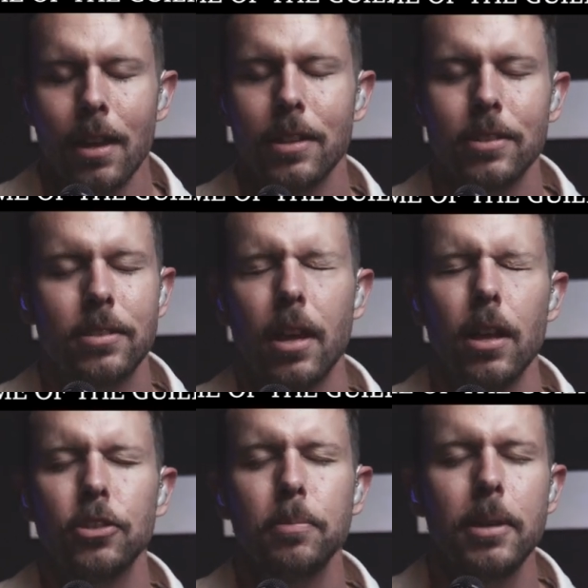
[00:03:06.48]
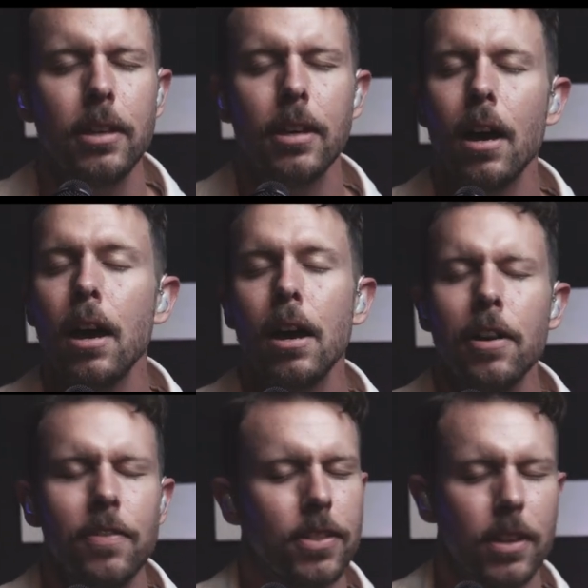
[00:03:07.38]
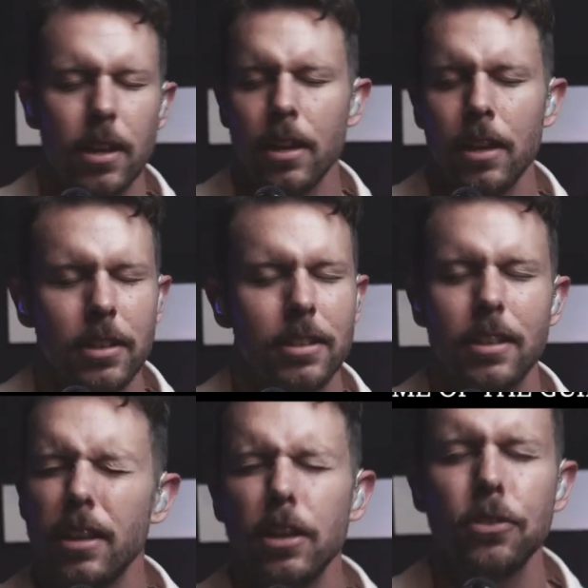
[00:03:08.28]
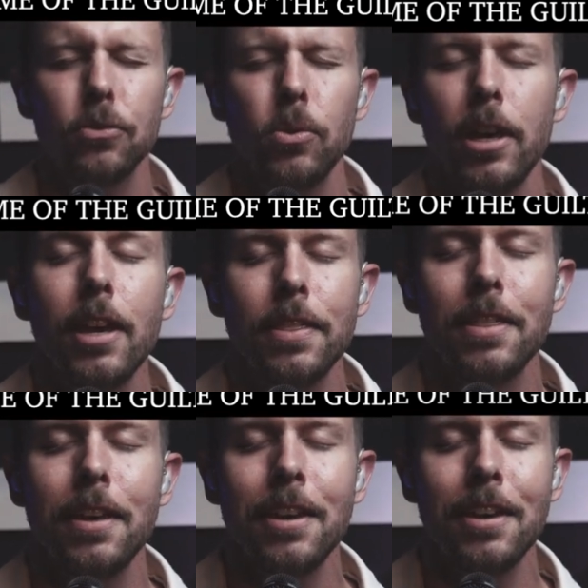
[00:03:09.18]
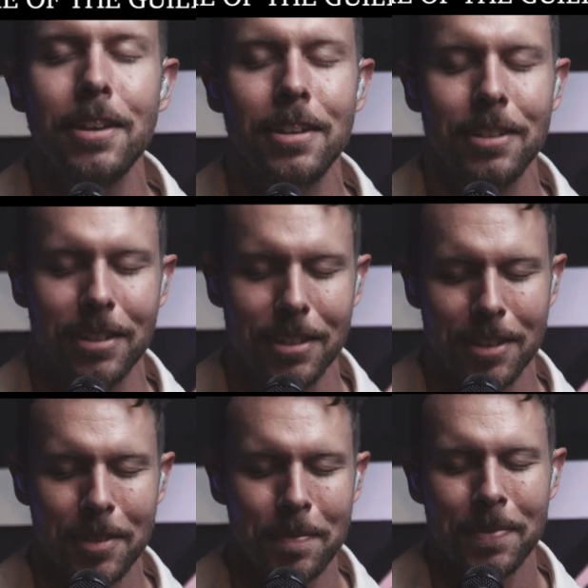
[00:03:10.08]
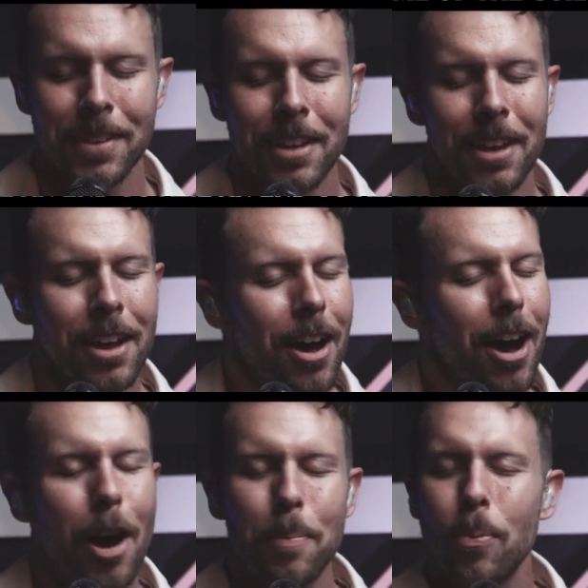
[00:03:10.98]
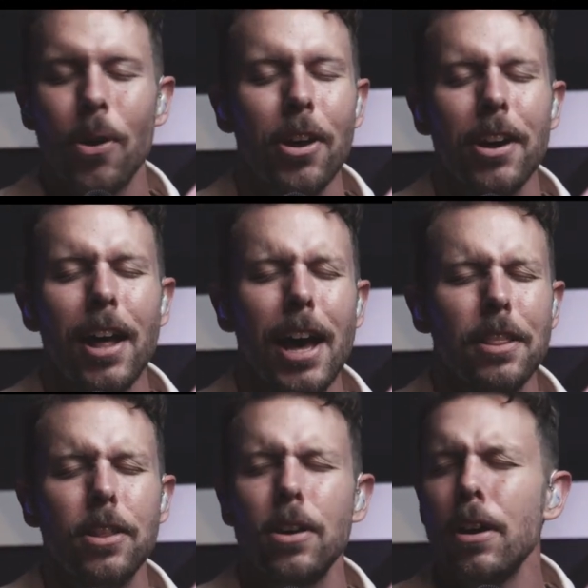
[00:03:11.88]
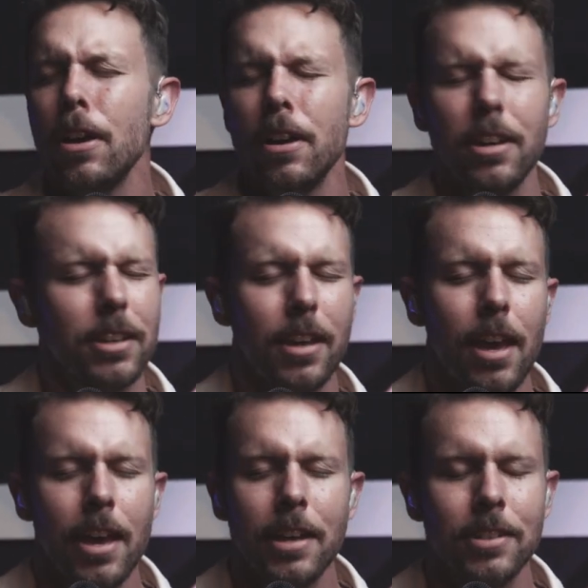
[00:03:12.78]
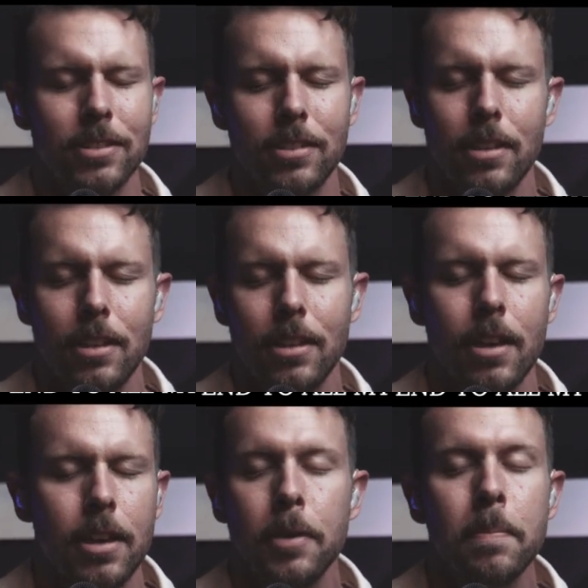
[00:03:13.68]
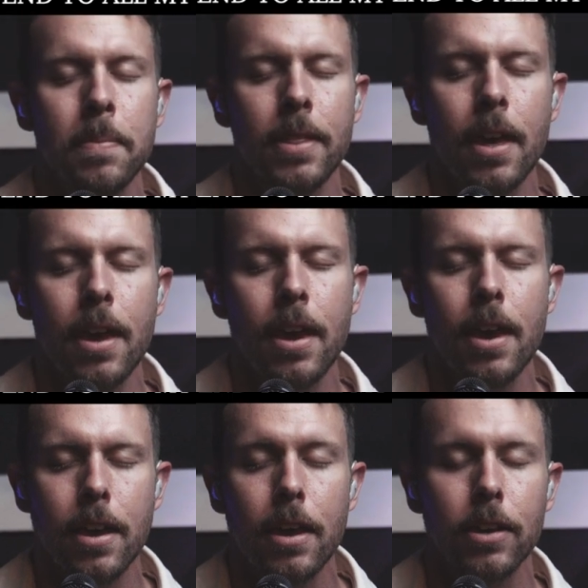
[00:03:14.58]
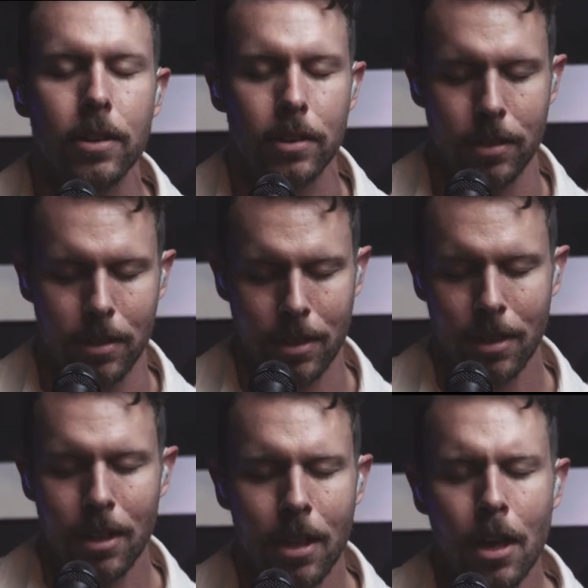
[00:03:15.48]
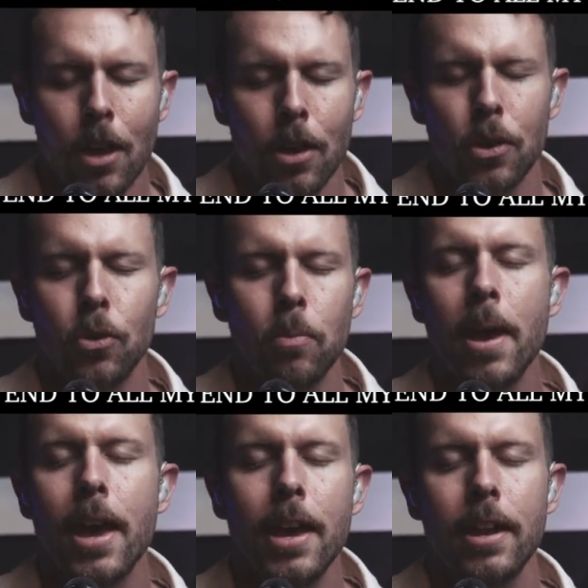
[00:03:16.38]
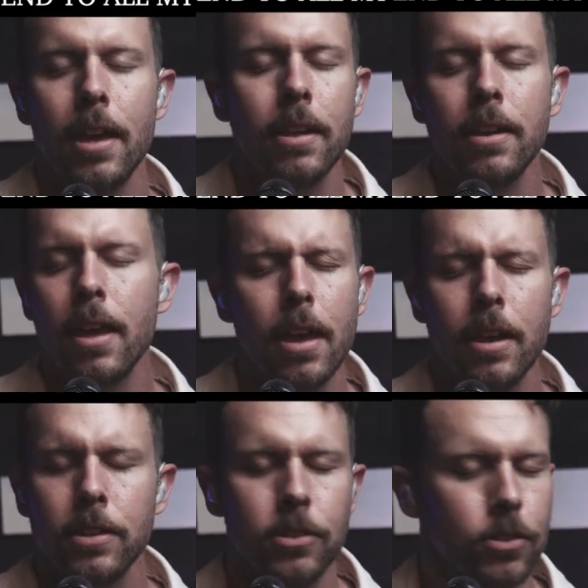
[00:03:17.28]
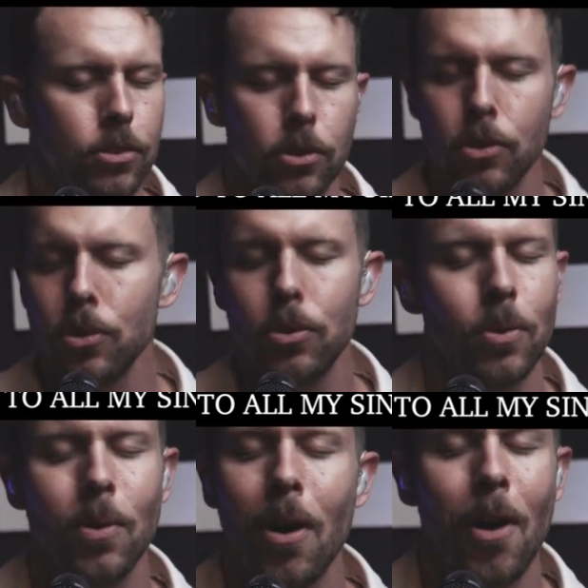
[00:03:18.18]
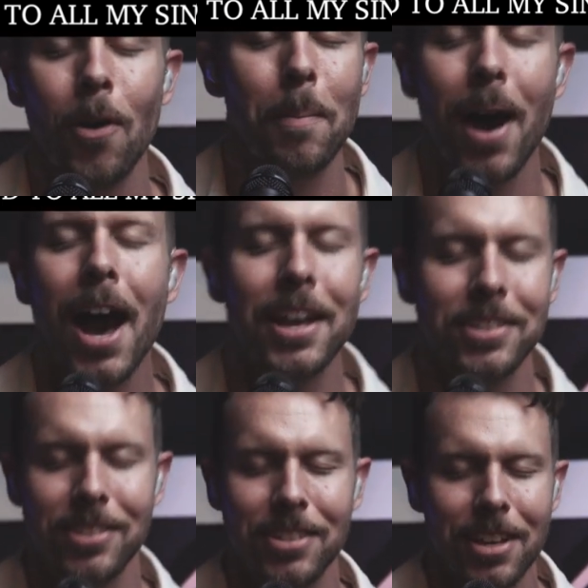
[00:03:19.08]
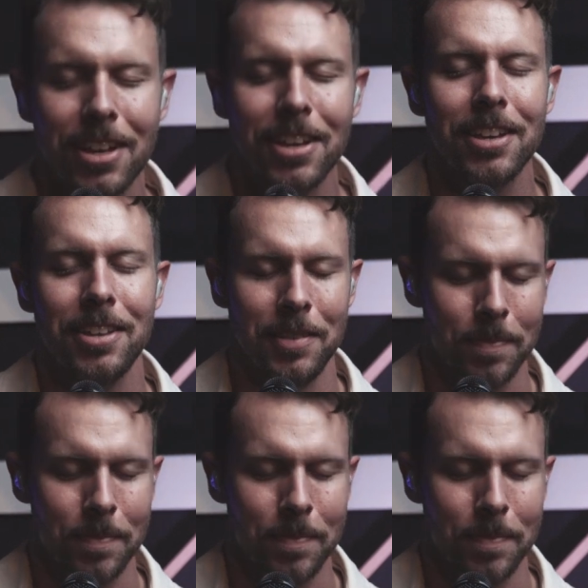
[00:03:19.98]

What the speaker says: and tells me of the guilt within. Upward I look and see him there, who made an end to all my sin.